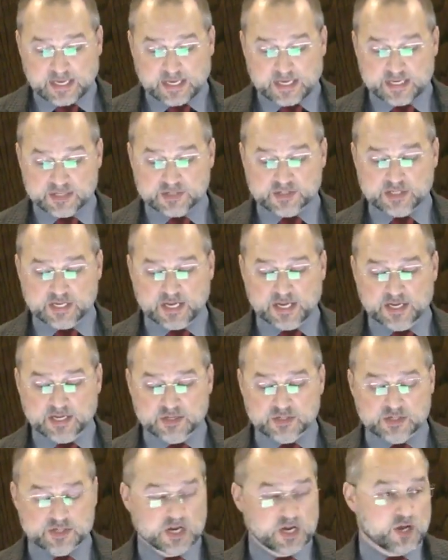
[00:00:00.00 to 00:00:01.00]
He
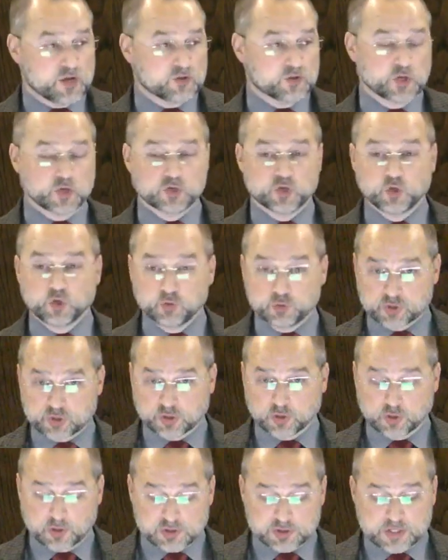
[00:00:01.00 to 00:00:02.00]
says the new
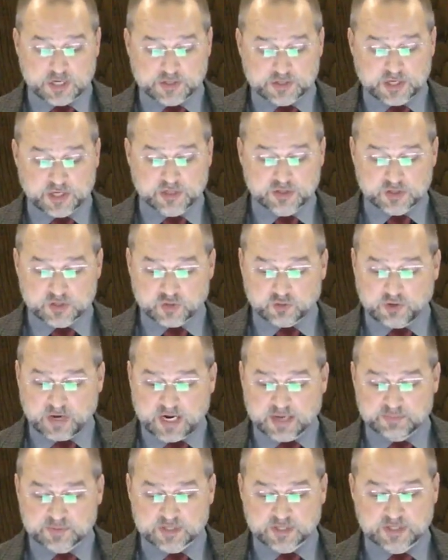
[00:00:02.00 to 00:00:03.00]
church, as he
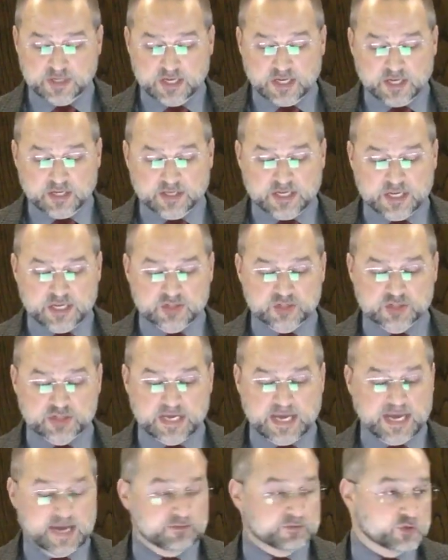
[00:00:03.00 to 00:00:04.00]
describes it, needs
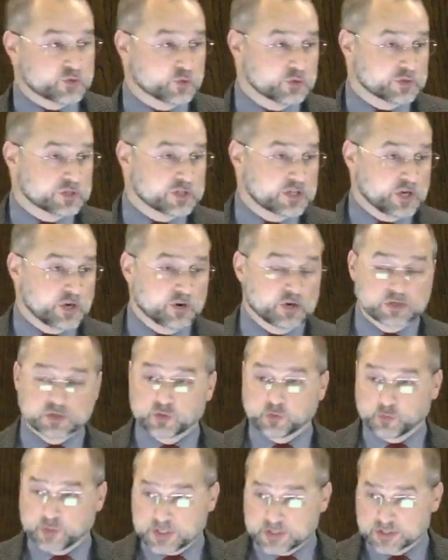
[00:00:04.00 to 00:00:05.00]
to have certain
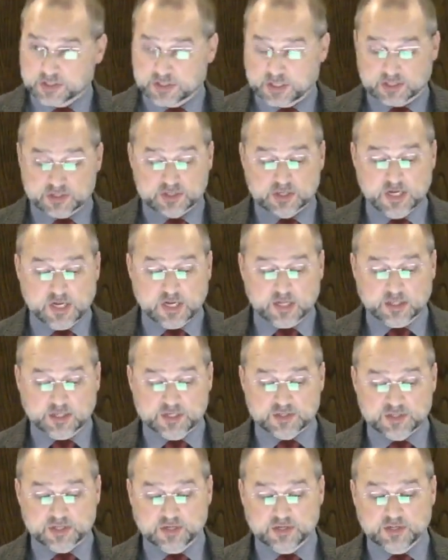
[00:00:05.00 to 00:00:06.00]
characteristics.
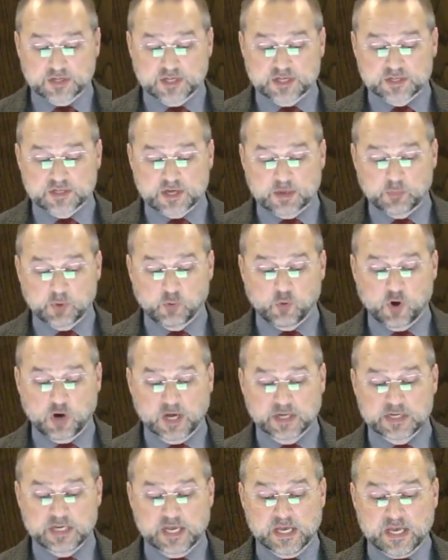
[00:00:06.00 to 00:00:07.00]
Listen to these. Number
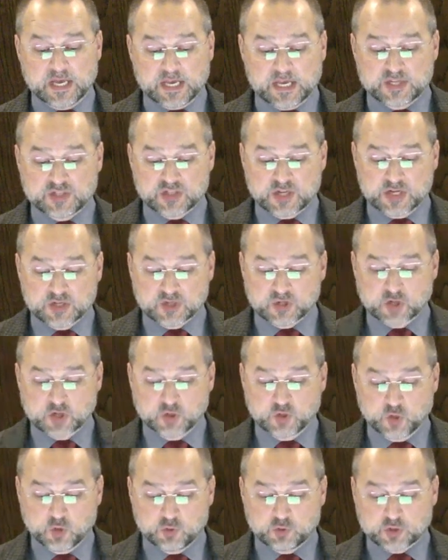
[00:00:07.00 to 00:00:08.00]
one, he says
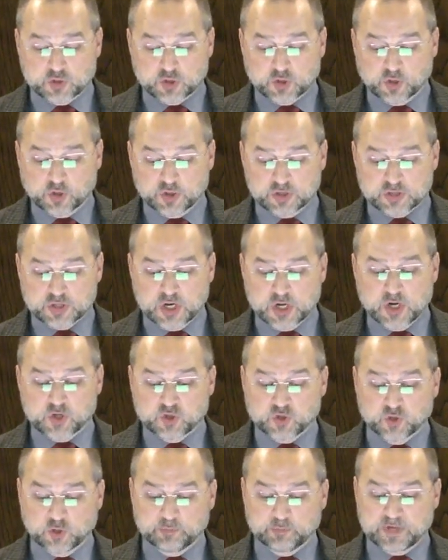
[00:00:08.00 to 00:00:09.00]
the new church
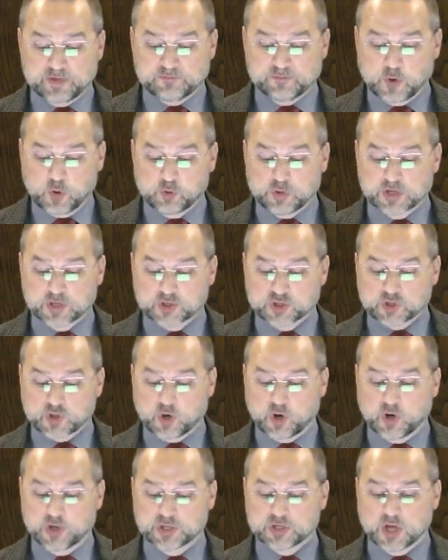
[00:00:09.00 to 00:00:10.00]
should be focused
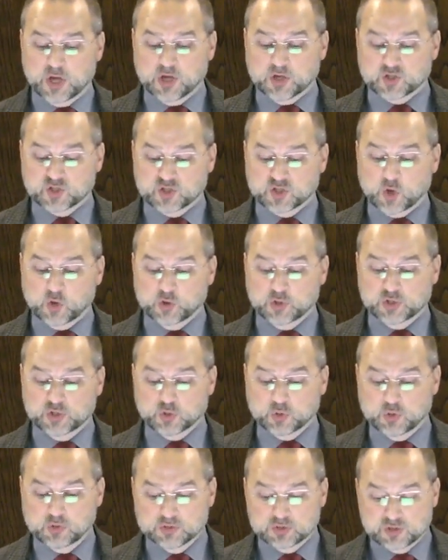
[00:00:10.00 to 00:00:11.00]
on
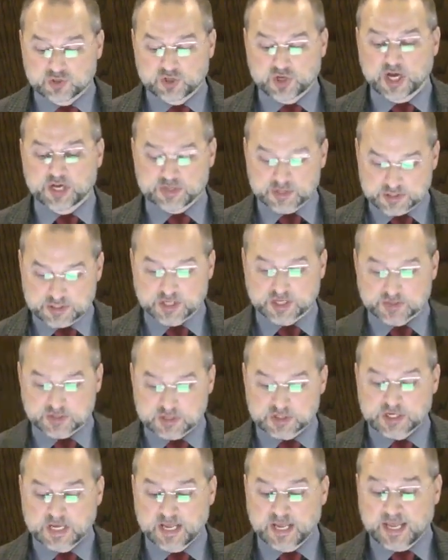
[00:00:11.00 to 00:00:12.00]
social
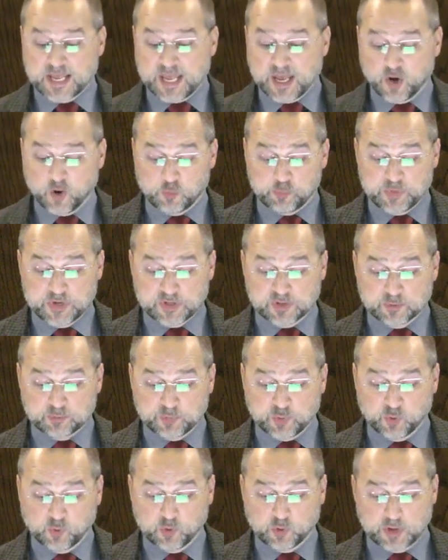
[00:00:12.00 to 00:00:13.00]
justice. Helping the
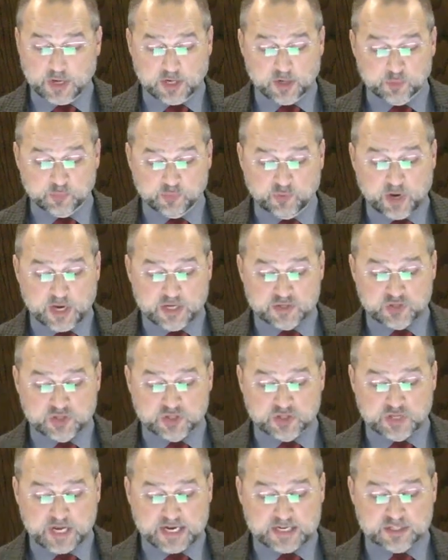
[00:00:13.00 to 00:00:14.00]
poor and
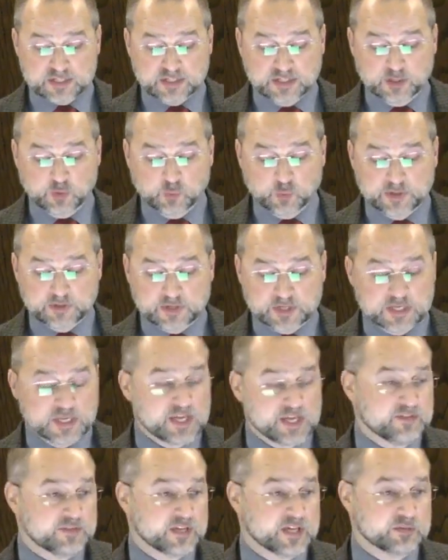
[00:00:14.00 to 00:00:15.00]
oppressed is actually one of the
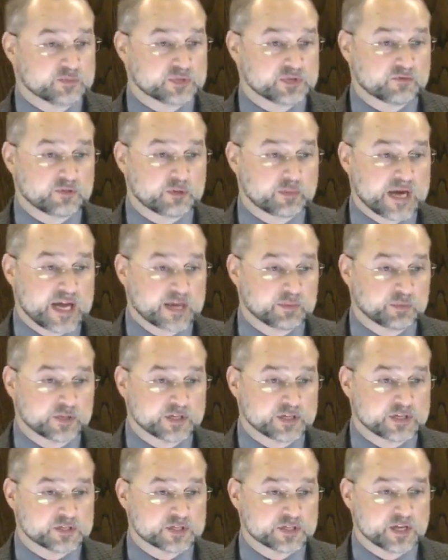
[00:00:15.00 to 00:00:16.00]
key themes of the
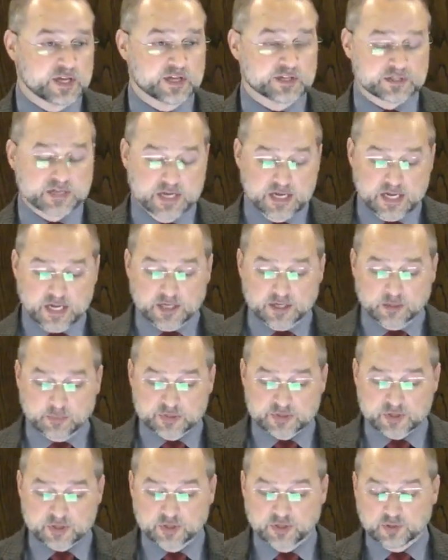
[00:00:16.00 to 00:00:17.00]
Bible, he says.
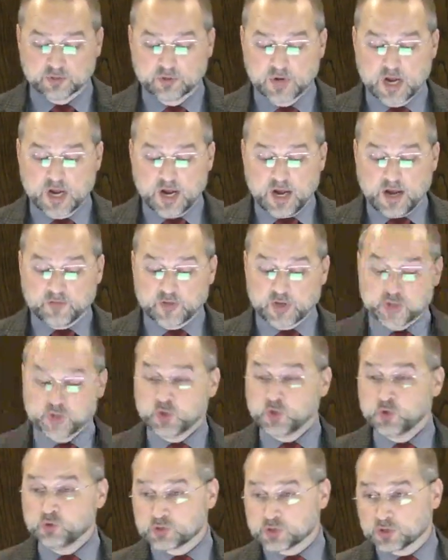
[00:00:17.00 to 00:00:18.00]
Number two, the
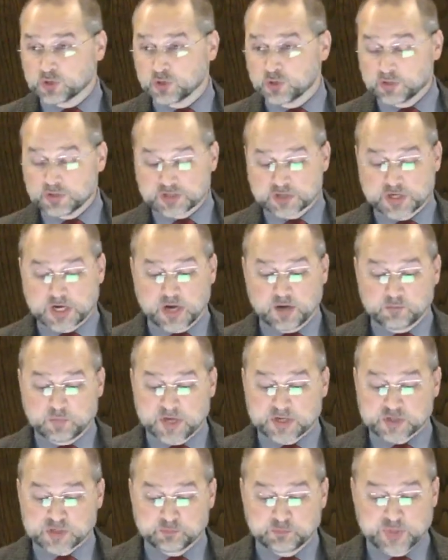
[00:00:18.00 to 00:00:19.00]
new church
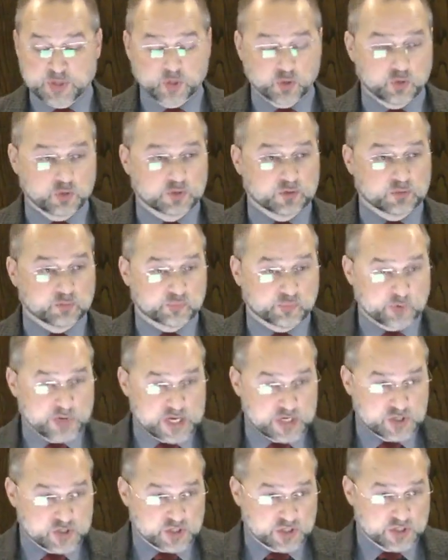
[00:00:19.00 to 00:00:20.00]
must build
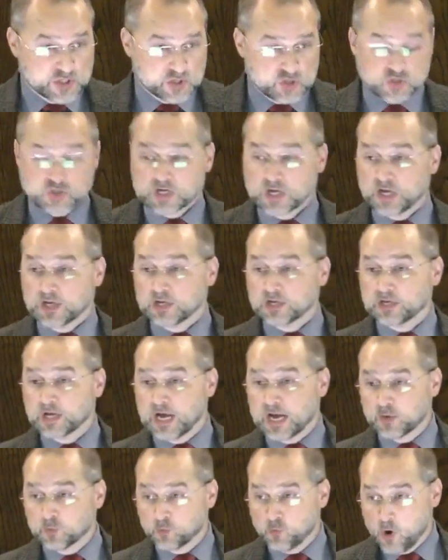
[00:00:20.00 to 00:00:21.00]
bridges,
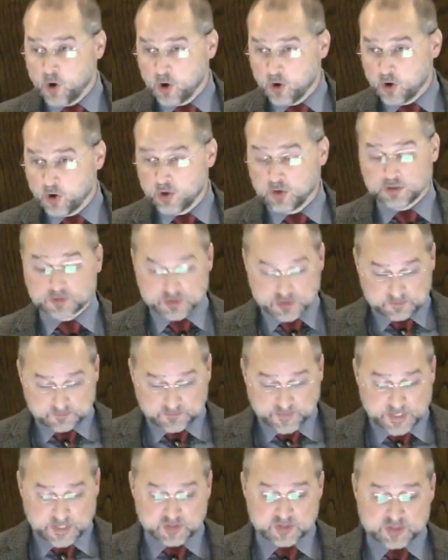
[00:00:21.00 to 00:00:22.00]
not
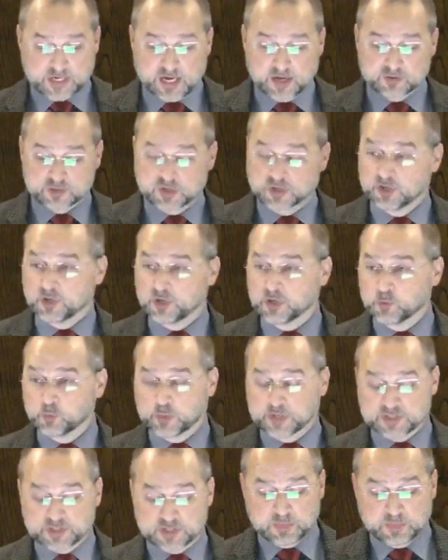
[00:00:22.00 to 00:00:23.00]
walls. That sounds good.
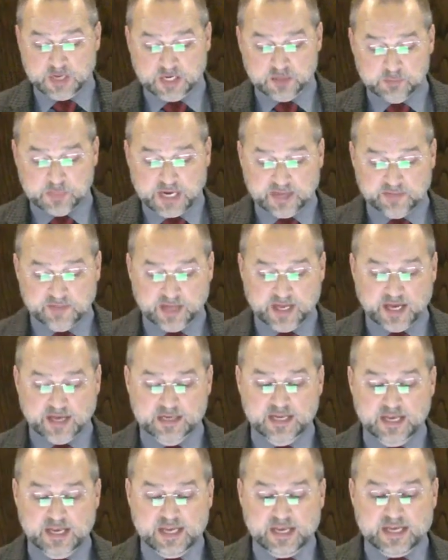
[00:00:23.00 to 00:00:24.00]
What mean by
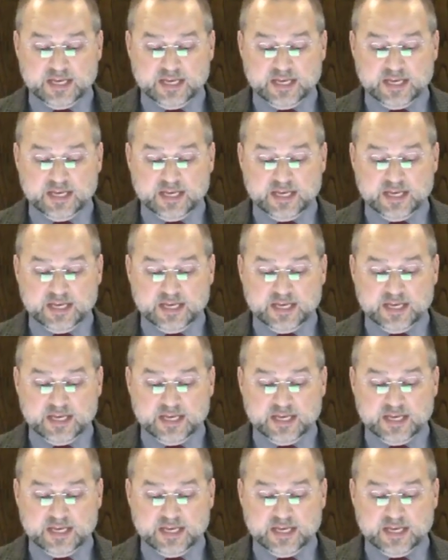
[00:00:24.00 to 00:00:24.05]
that?